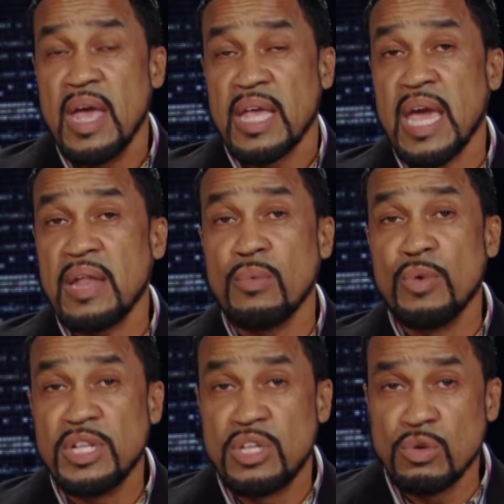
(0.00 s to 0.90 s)
can
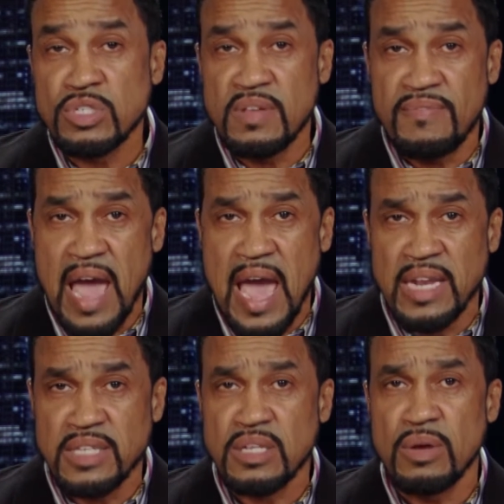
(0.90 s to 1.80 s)
reduce the
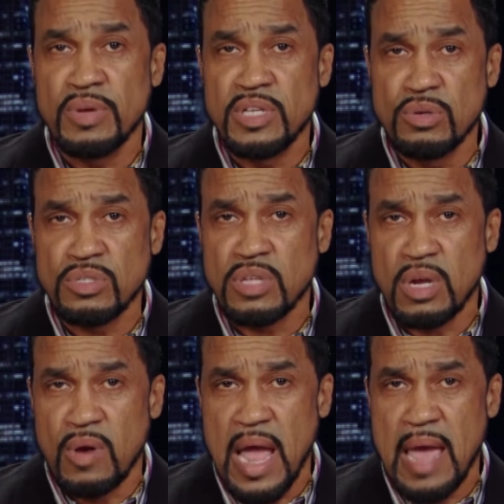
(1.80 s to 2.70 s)
violence, reduce the
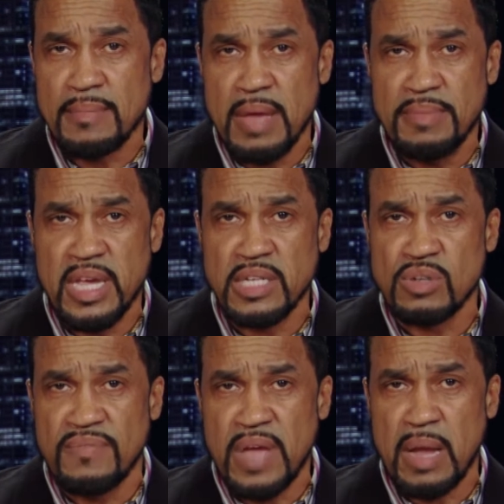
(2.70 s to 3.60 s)
crime, and begin
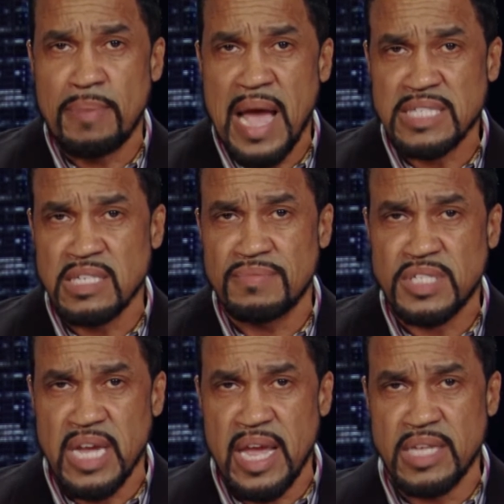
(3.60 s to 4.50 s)
to affect positive
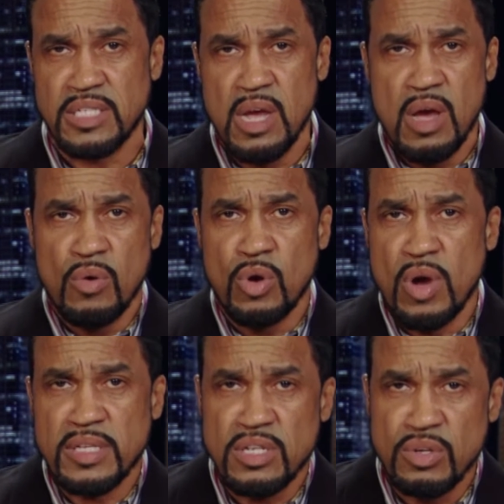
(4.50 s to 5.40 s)
change. We're
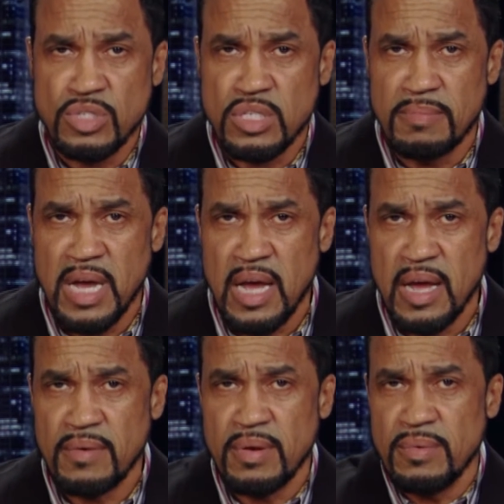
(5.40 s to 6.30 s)
going to do some, uh,
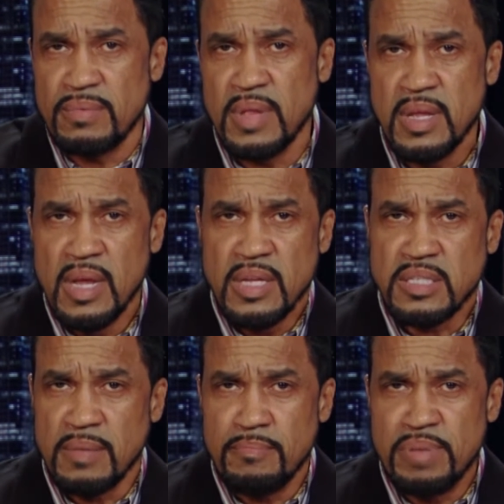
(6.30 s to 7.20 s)

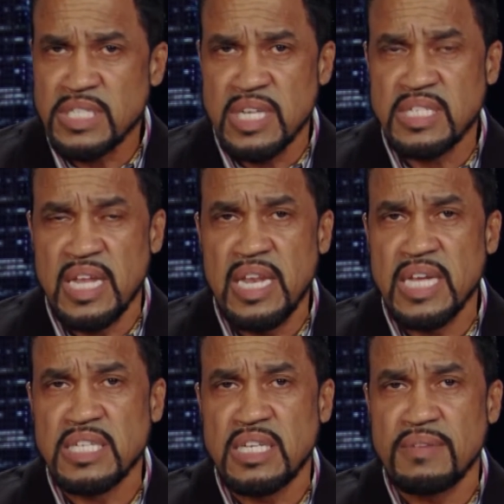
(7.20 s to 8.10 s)
some business
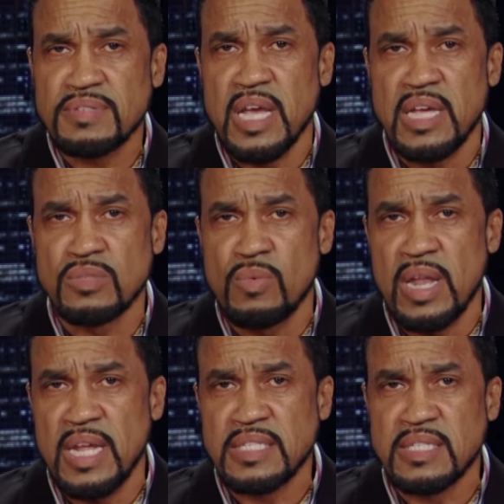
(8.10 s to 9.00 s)
initiatives as
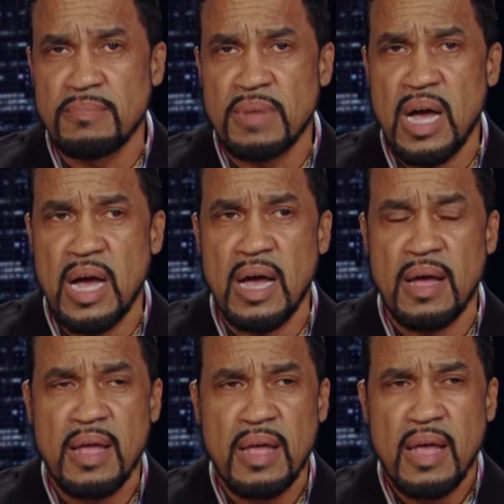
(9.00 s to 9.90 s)
well as some. Uh,
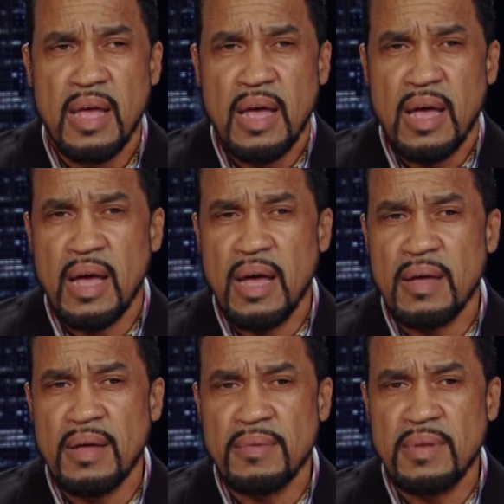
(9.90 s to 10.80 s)

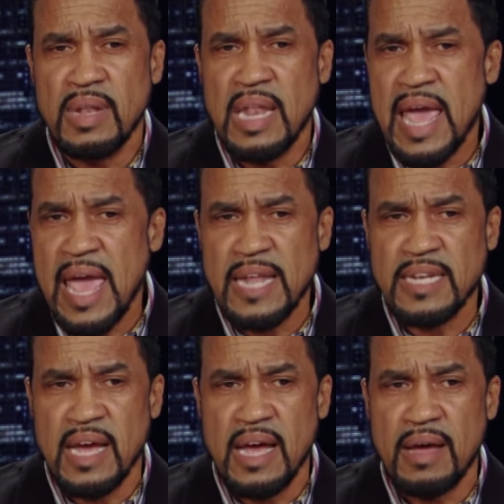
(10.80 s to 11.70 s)
uh, land
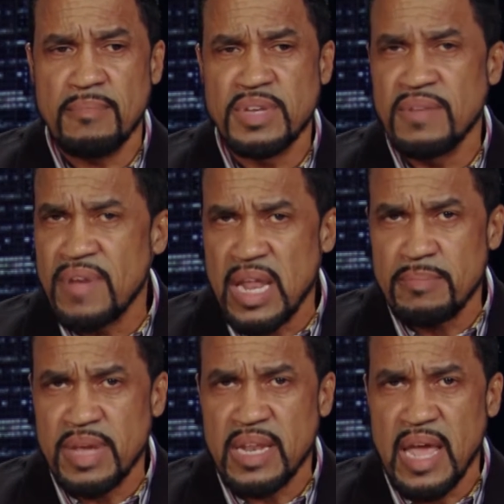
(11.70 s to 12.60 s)
um,
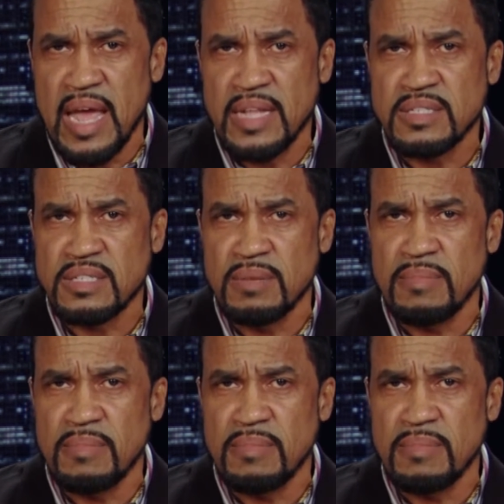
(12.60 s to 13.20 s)
development and some